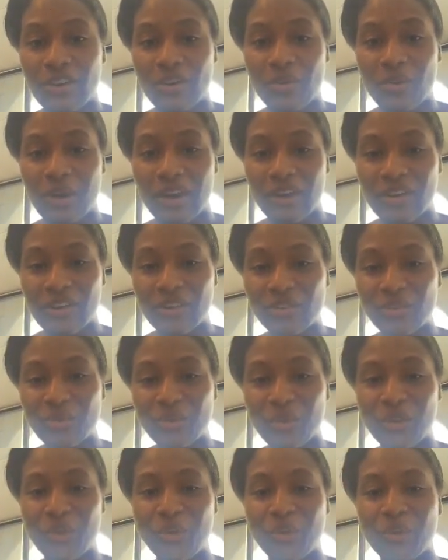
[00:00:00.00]
Oh, wow, I could have
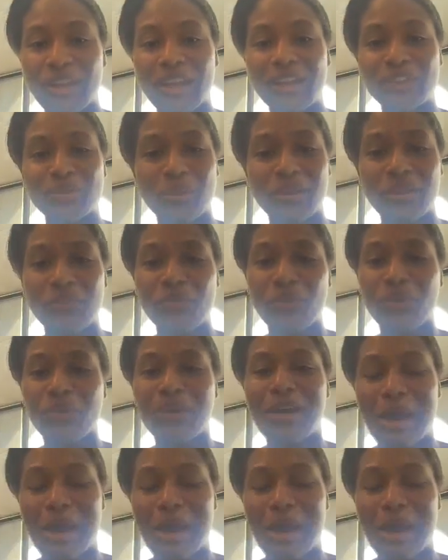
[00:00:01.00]
sworn you were like 24.